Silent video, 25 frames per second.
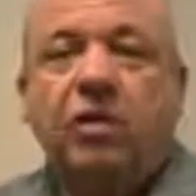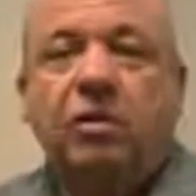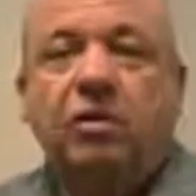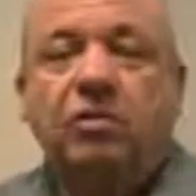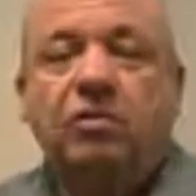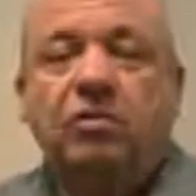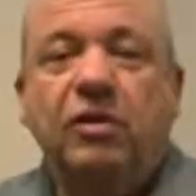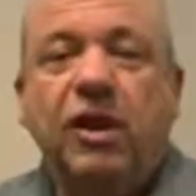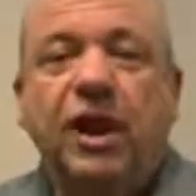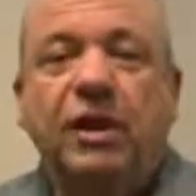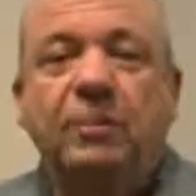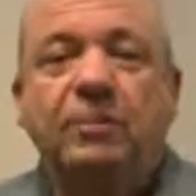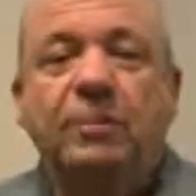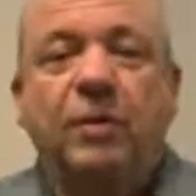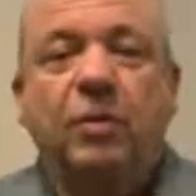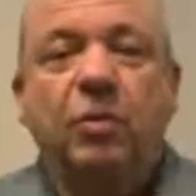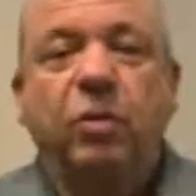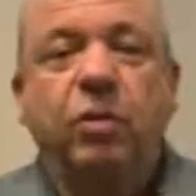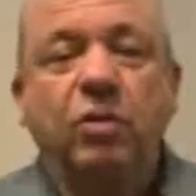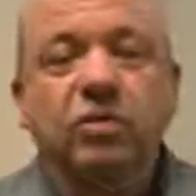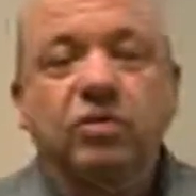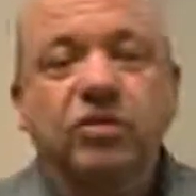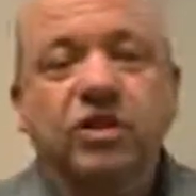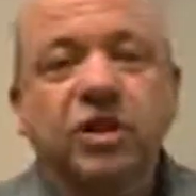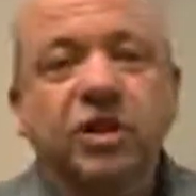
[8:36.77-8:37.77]
right? But
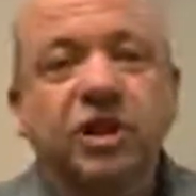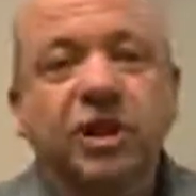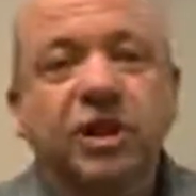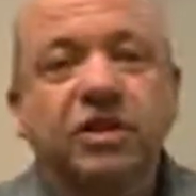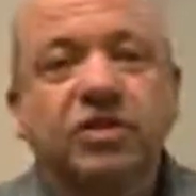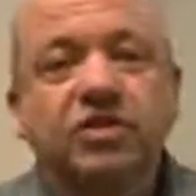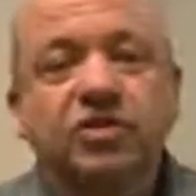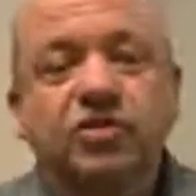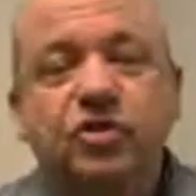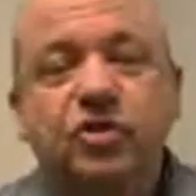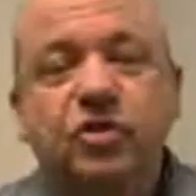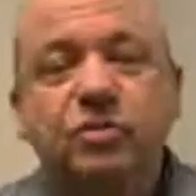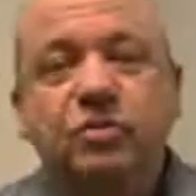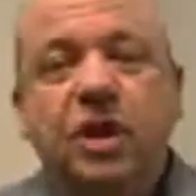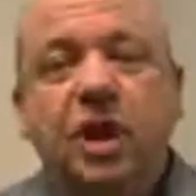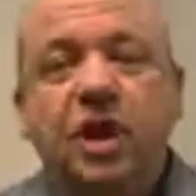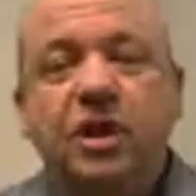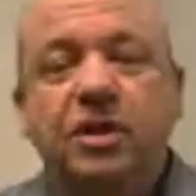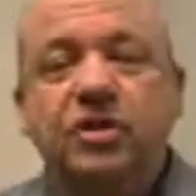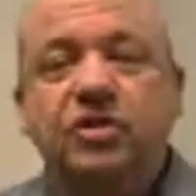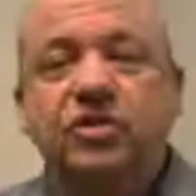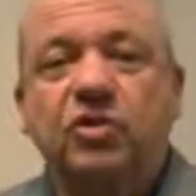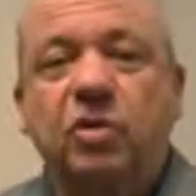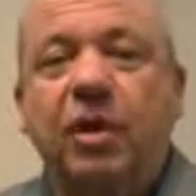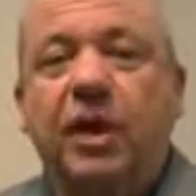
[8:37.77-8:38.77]
who's going to consume all
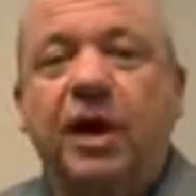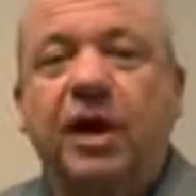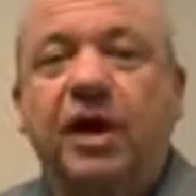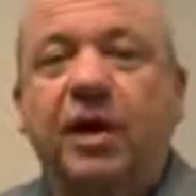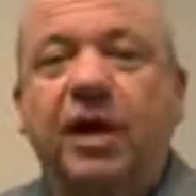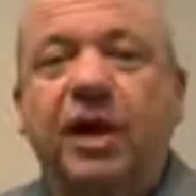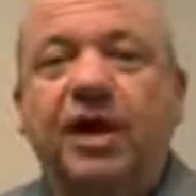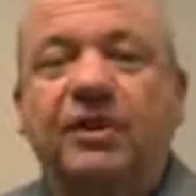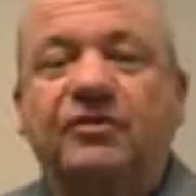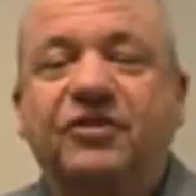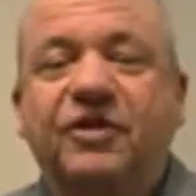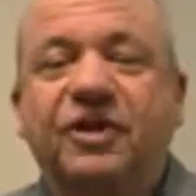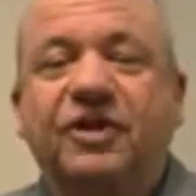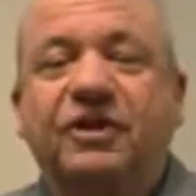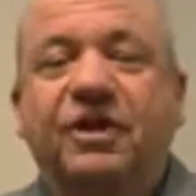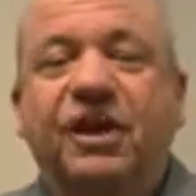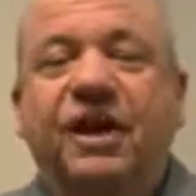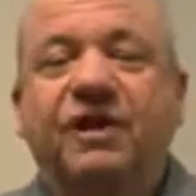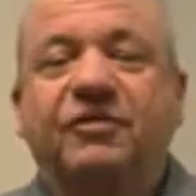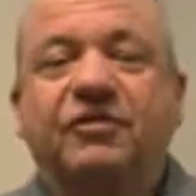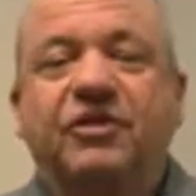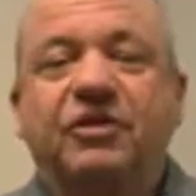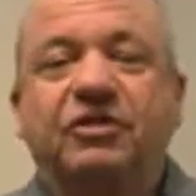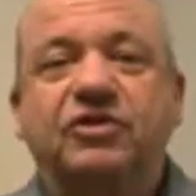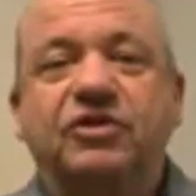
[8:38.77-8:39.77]
this oil if
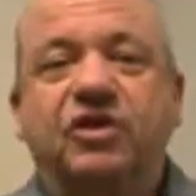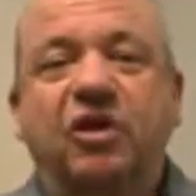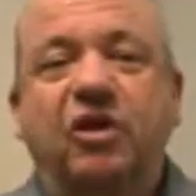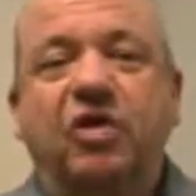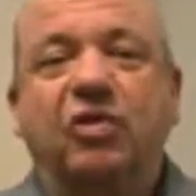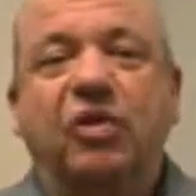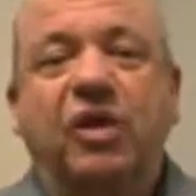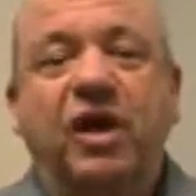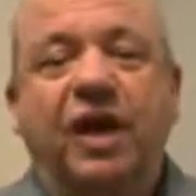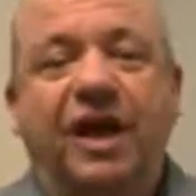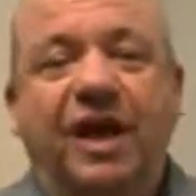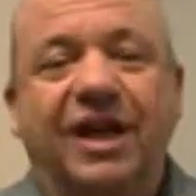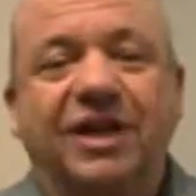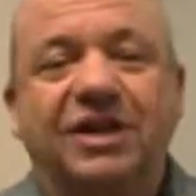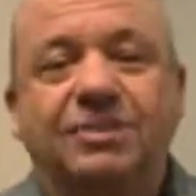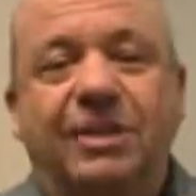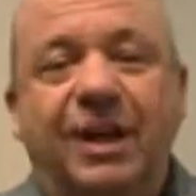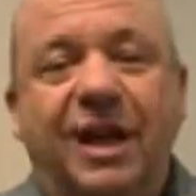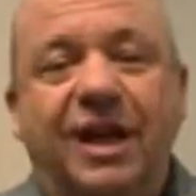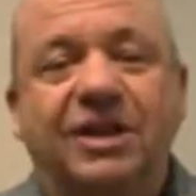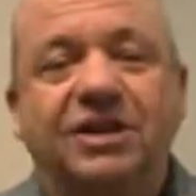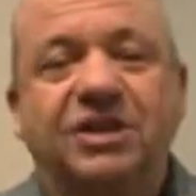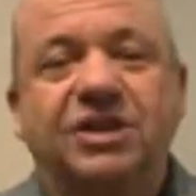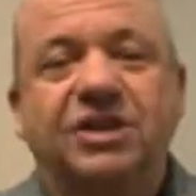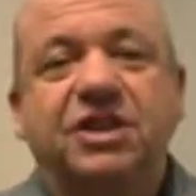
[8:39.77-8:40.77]
there's no
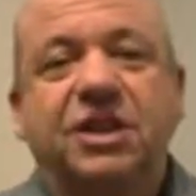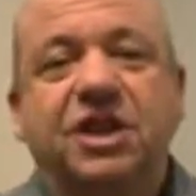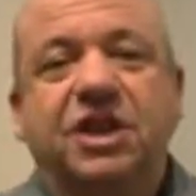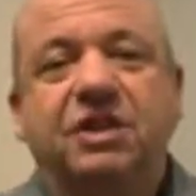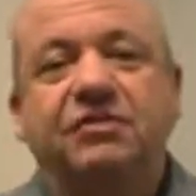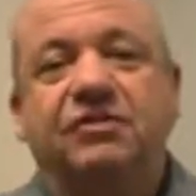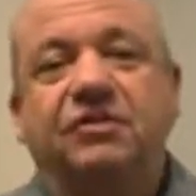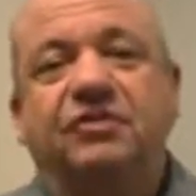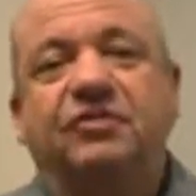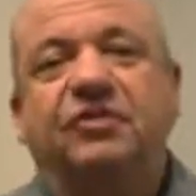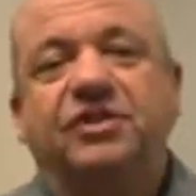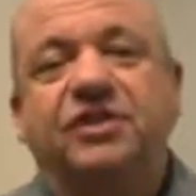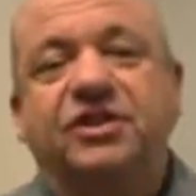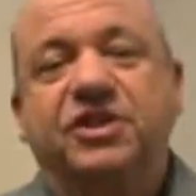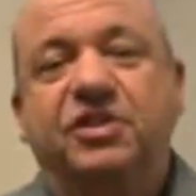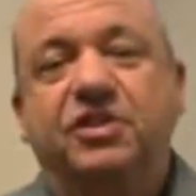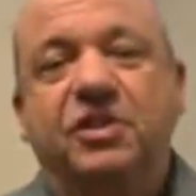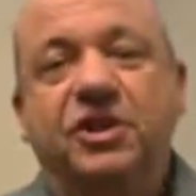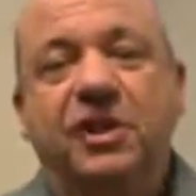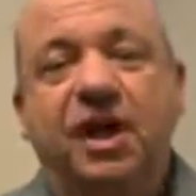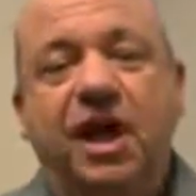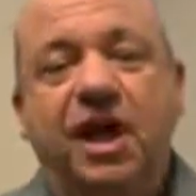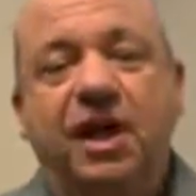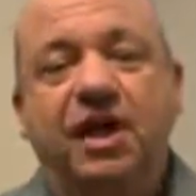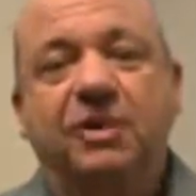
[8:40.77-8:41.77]
expansion of the physical
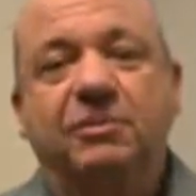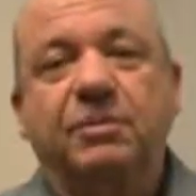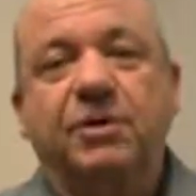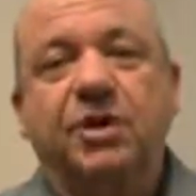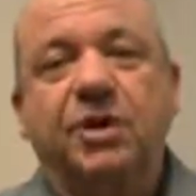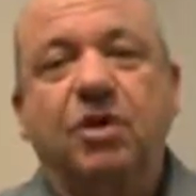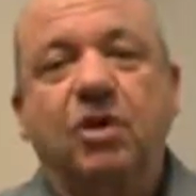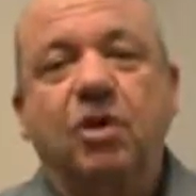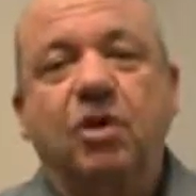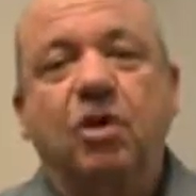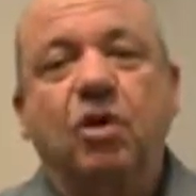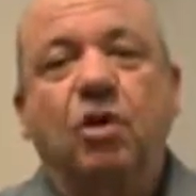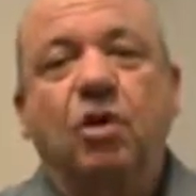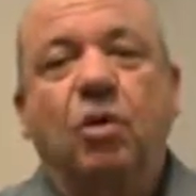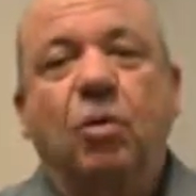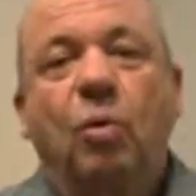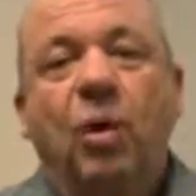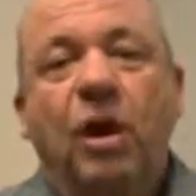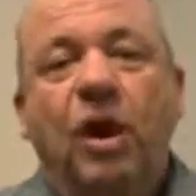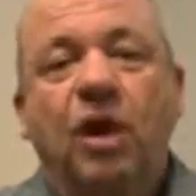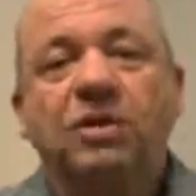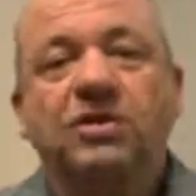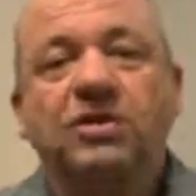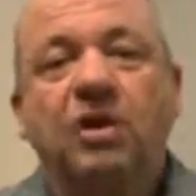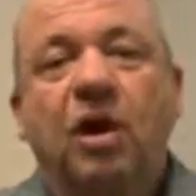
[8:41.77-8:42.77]
economy?
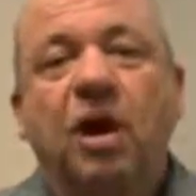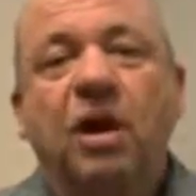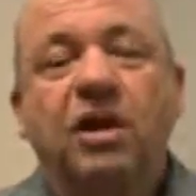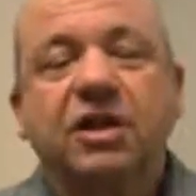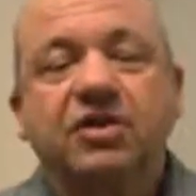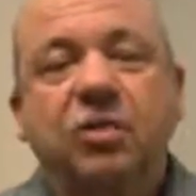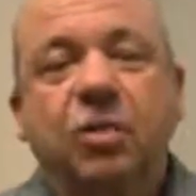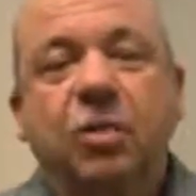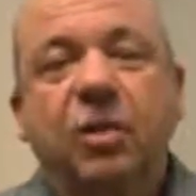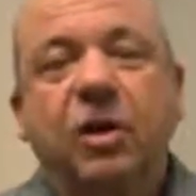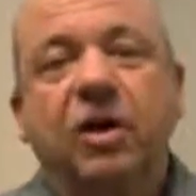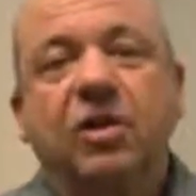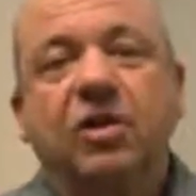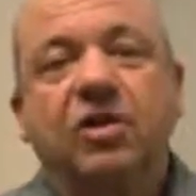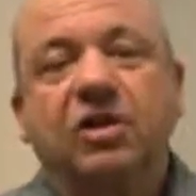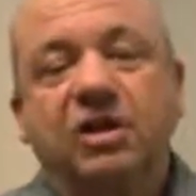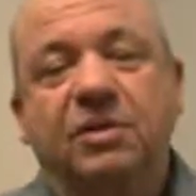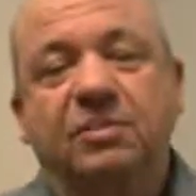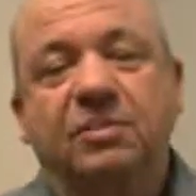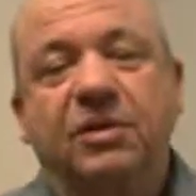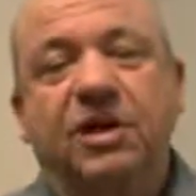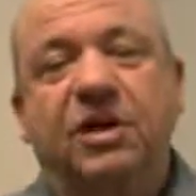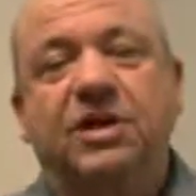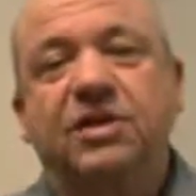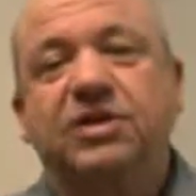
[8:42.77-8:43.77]
Where's all this oil going to
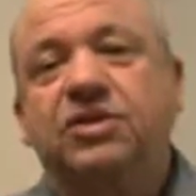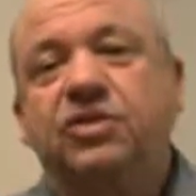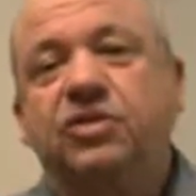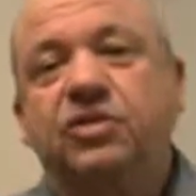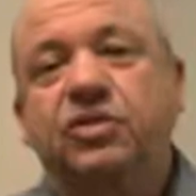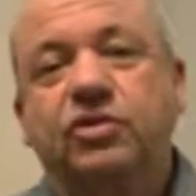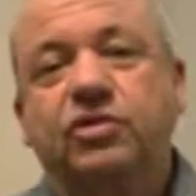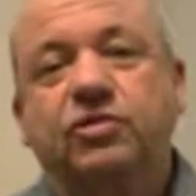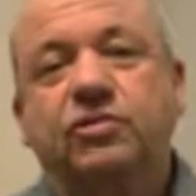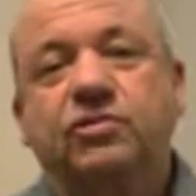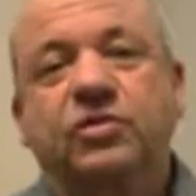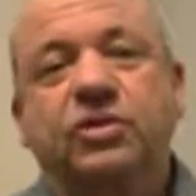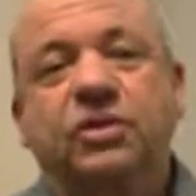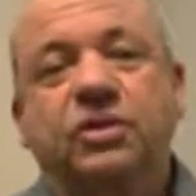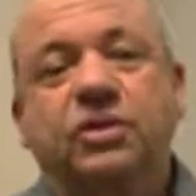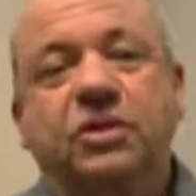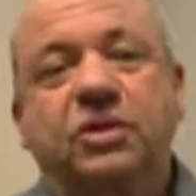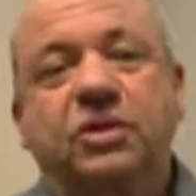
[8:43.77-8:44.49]
be consumed?